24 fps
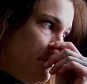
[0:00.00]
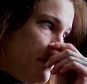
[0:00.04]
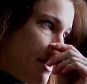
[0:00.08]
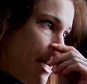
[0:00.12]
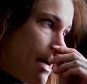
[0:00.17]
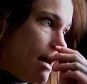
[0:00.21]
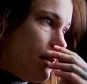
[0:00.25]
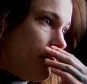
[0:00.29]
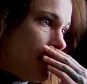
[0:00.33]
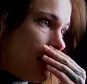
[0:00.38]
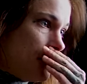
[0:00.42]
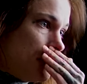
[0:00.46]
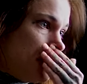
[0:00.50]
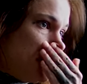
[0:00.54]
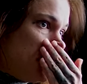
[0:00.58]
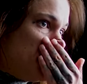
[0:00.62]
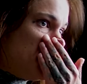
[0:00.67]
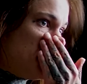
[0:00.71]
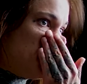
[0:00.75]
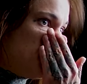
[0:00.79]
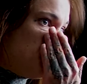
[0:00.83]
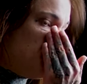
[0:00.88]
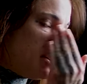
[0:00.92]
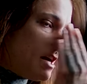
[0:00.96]
How I
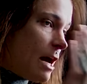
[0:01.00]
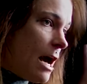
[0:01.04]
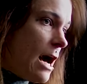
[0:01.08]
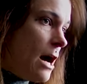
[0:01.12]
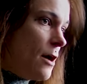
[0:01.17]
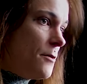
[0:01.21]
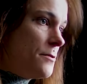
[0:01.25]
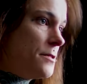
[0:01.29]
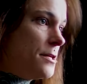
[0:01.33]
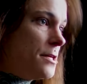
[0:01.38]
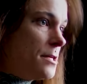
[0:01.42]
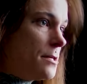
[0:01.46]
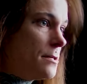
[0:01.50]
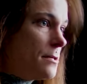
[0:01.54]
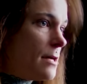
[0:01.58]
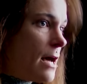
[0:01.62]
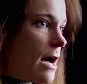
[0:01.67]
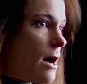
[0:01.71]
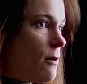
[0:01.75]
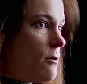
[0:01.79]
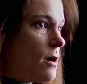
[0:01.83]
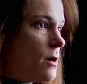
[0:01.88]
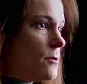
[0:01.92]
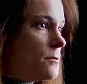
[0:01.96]
was
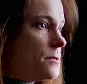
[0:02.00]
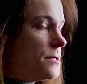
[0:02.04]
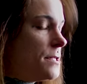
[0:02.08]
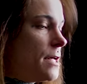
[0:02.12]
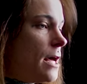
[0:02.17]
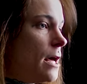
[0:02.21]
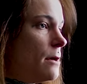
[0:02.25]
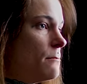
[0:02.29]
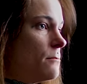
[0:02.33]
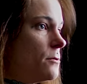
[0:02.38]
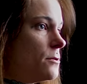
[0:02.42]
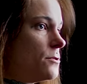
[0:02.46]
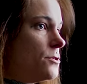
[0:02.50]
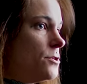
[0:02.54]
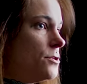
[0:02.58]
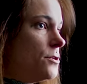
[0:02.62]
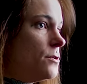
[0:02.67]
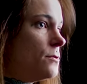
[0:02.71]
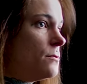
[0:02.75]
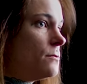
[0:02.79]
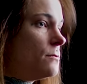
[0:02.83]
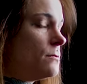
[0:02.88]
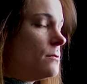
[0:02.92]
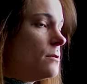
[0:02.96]
able
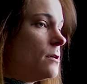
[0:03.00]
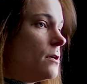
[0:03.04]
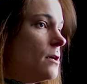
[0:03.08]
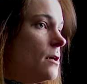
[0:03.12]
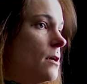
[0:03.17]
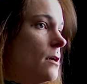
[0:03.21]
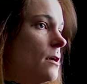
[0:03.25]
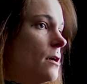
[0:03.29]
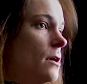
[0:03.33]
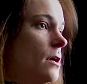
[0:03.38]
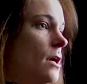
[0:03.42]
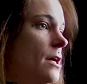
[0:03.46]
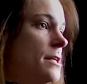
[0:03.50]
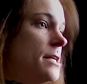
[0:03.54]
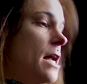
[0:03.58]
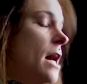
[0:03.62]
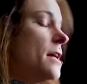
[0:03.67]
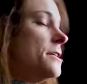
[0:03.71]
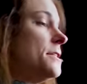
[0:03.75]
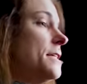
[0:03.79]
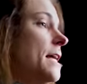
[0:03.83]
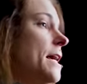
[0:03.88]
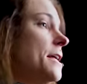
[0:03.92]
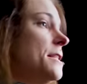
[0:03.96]
to,
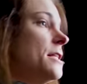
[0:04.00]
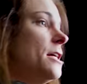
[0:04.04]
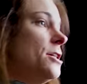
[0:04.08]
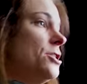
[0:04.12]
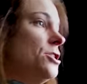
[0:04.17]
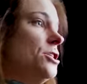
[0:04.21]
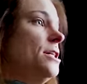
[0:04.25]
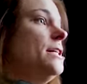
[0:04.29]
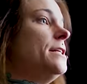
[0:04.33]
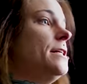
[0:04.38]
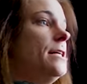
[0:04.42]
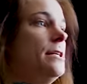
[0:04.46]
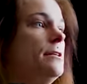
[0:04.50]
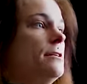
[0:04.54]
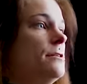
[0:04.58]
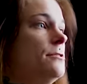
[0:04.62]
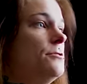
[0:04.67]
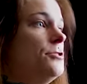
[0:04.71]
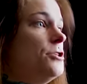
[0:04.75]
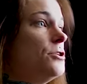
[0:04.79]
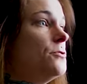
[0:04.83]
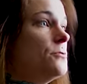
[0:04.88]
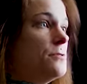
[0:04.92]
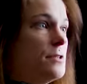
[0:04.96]
not saying that she
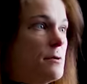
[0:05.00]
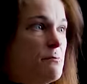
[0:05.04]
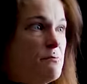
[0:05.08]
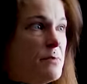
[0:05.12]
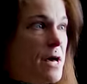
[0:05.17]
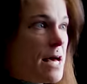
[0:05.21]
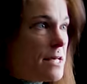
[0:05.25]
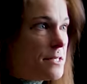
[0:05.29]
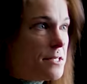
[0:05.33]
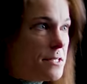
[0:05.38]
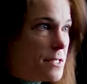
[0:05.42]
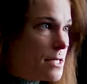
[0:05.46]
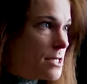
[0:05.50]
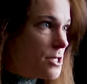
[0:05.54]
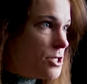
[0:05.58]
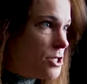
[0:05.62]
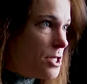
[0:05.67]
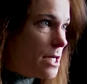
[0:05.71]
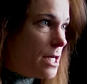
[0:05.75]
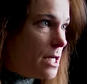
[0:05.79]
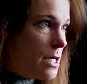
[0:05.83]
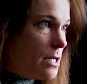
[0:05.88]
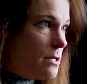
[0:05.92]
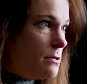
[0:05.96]
didn't do the best that
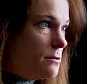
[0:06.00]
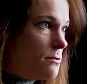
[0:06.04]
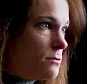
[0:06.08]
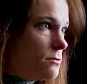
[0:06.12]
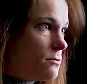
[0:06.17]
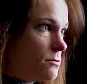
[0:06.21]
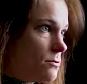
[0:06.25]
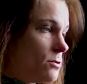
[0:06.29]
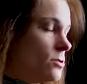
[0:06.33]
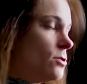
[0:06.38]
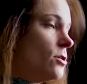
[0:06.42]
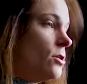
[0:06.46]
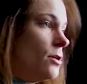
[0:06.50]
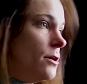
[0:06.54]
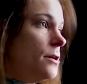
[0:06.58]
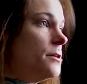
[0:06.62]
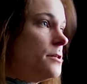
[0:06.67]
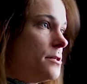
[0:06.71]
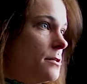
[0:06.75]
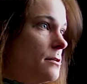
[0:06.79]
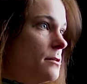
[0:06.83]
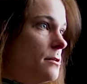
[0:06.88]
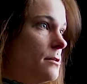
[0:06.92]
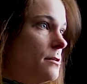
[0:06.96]
she
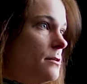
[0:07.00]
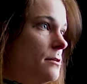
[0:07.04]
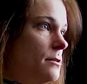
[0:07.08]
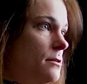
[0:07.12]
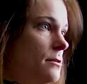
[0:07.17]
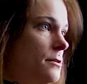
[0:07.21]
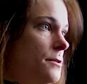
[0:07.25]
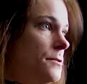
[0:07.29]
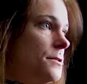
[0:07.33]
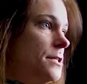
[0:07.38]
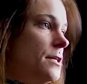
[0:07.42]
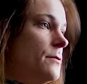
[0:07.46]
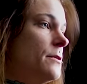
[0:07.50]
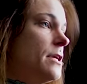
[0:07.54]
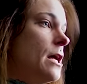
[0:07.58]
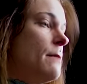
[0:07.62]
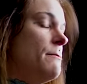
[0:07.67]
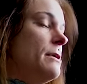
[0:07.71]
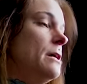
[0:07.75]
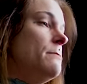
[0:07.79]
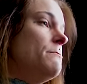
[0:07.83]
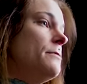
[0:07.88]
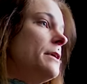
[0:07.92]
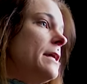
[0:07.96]
could, you see what I
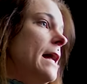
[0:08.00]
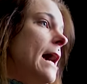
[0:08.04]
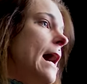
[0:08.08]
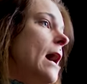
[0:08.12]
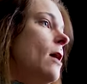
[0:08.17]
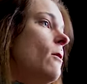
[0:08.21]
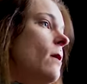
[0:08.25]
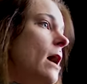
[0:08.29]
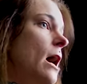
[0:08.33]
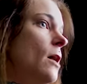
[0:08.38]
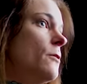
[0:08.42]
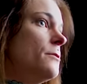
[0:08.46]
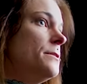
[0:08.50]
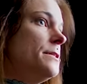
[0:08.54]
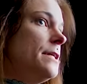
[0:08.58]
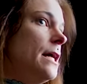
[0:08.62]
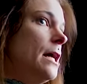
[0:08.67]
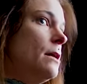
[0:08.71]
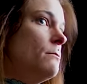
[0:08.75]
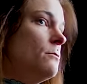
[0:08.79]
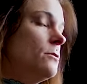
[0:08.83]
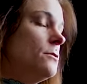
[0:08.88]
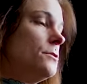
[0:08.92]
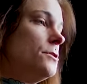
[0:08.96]
mean, but how I was
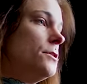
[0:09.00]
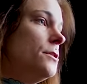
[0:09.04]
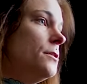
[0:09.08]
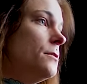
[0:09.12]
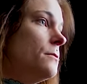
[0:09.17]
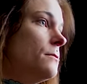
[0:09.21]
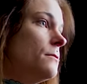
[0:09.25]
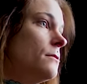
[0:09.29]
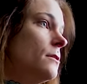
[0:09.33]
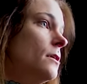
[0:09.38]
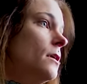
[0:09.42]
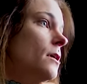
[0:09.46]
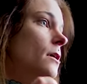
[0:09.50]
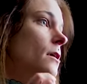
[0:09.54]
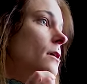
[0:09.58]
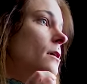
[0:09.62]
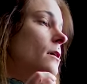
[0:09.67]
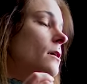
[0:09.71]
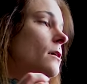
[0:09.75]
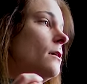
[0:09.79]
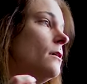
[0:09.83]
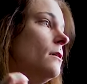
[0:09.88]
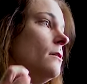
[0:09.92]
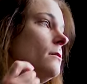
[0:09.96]
able to
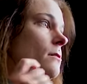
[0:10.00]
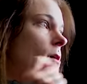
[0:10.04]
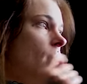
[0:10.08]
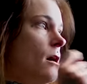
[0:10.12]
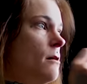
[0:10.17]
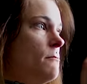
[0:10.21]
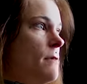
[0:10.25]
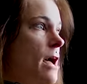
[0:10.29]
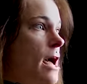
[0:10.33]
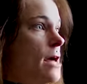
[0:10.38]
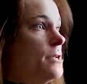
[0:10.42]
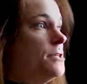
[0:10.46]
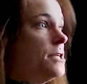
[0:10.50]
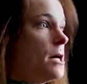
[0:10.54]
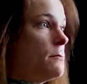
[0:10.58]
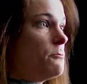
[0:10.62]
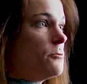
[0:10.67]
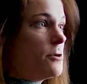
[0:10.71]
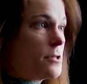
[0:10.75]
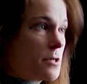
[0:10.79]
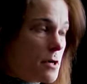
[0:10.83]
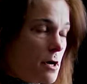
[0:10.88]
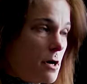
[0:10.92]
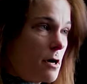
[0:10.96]
end up
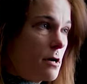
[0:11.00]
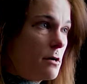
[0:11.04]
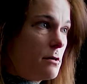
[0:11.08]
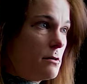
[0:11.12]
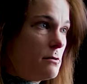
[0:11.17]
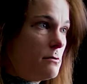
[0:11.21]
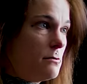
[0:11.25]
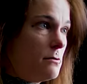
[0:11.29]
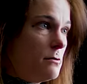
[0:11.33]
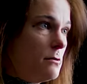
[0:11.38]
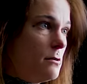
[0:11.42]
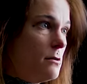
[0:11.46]
with her.